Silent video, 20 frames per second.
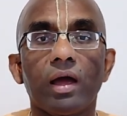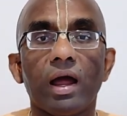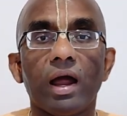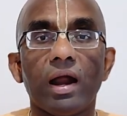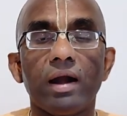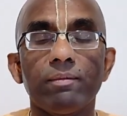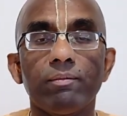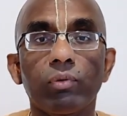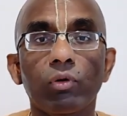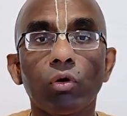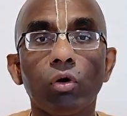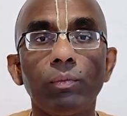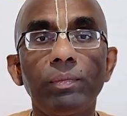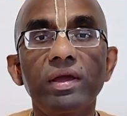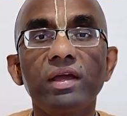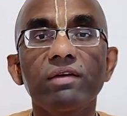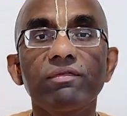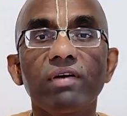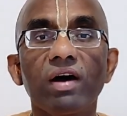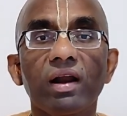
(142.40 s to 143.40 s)
and
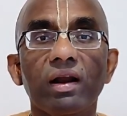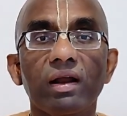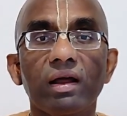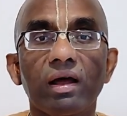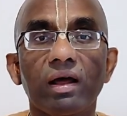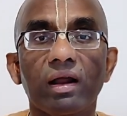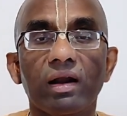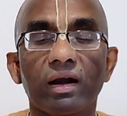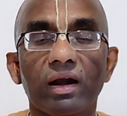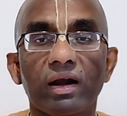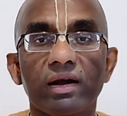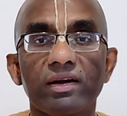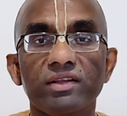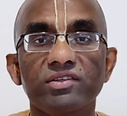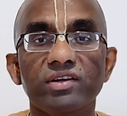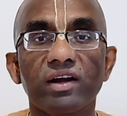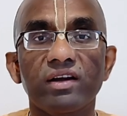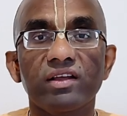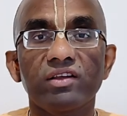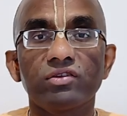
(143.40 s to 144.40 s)
probing if our
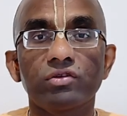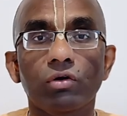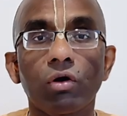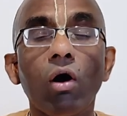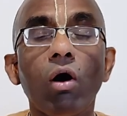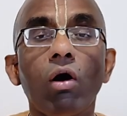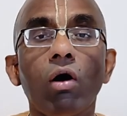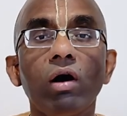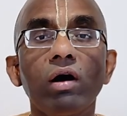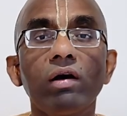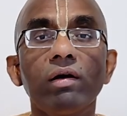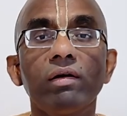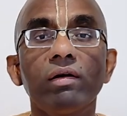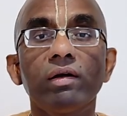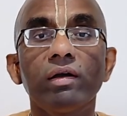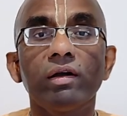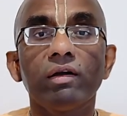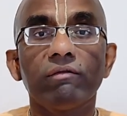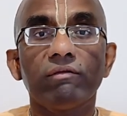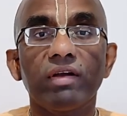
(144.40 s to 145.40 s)
understanding is wrong
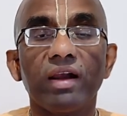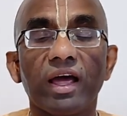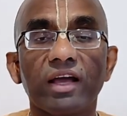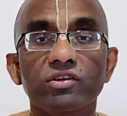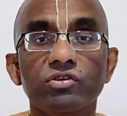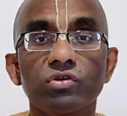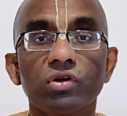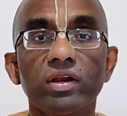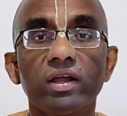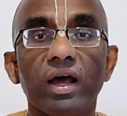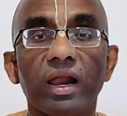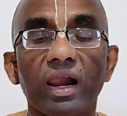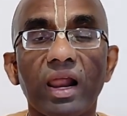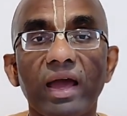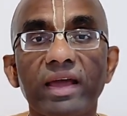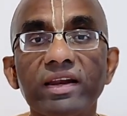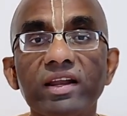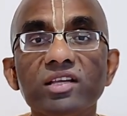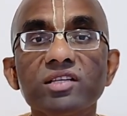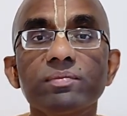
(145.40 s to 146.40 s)
will actually
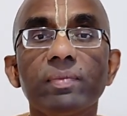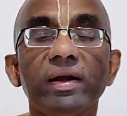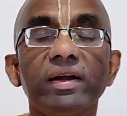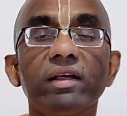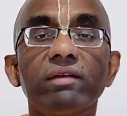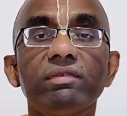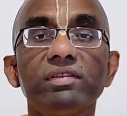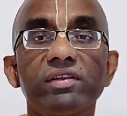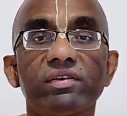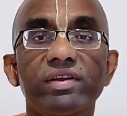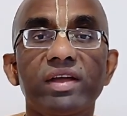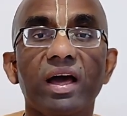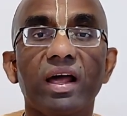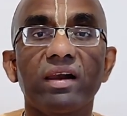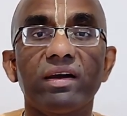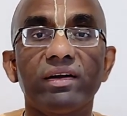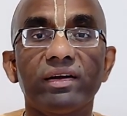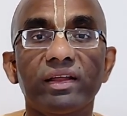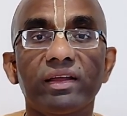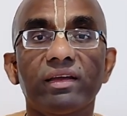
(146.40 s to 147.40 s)
align us better with
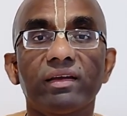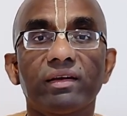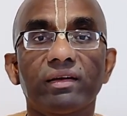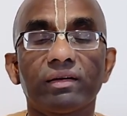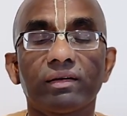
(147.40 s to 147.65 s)
reality.